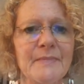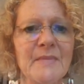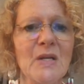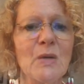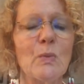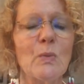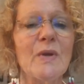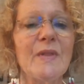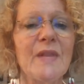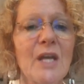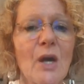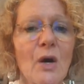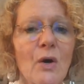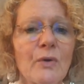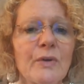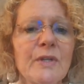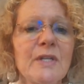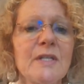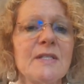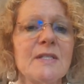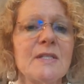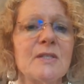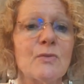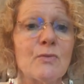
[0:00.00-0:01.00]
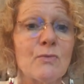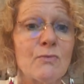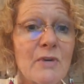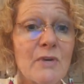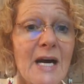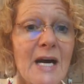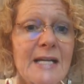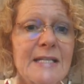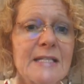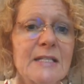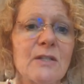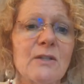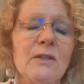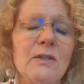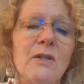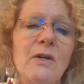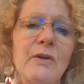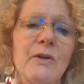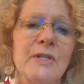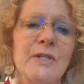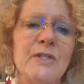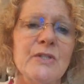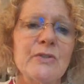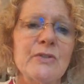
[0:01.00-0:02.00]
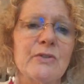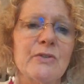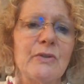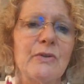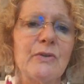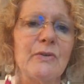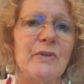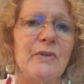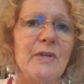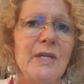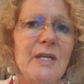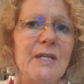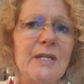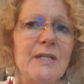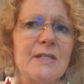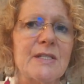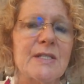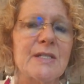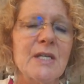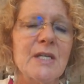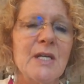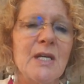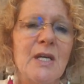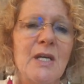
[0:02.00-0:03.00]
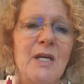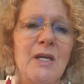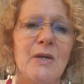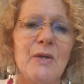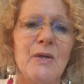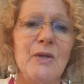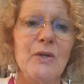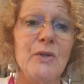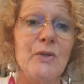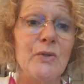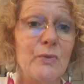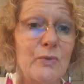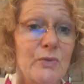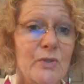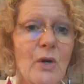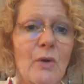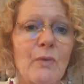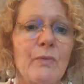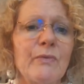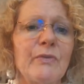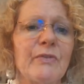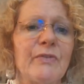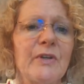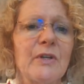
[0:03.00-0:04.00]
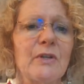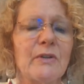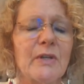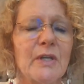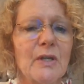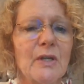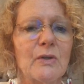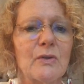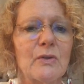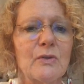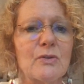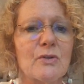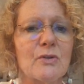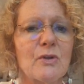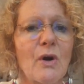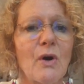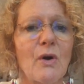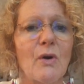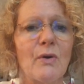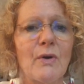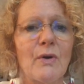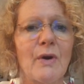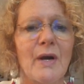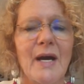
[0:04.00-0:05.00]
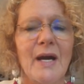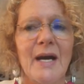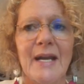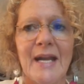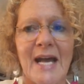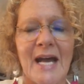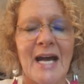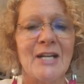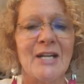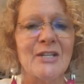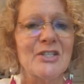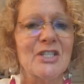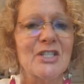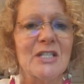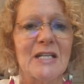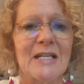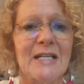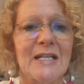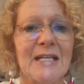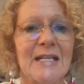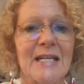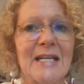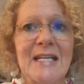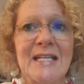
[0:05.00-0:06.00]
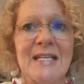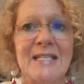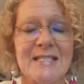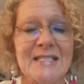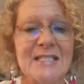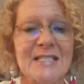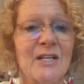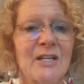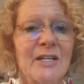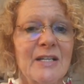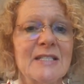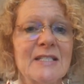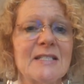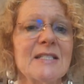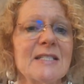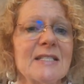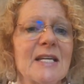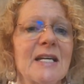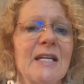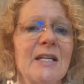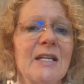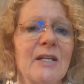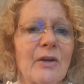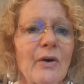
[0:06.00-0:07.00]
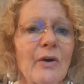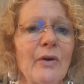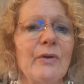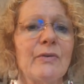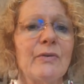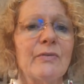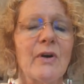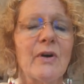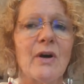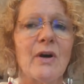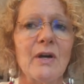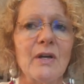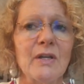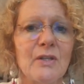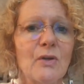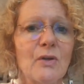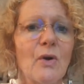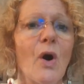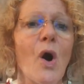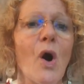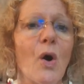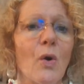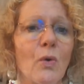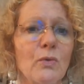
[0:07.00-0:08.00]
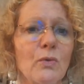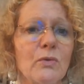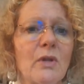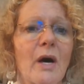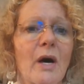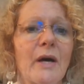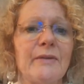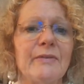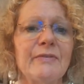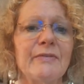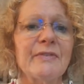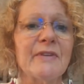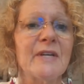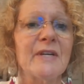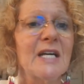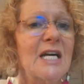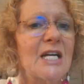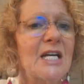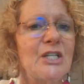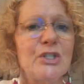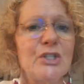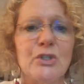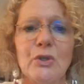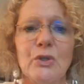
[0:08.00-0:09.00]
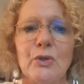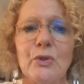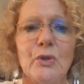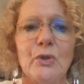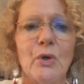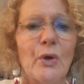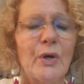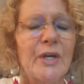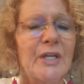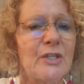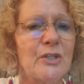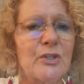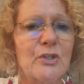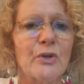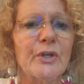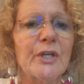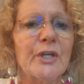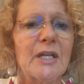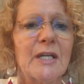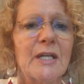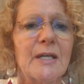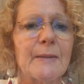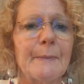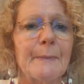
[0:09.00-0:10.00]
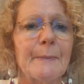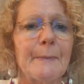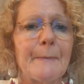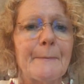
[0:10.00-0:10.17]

When the honest, radical honest truth is, you don't feel in control. And actually, it's starting to take over your whole life and you're not enjoying it.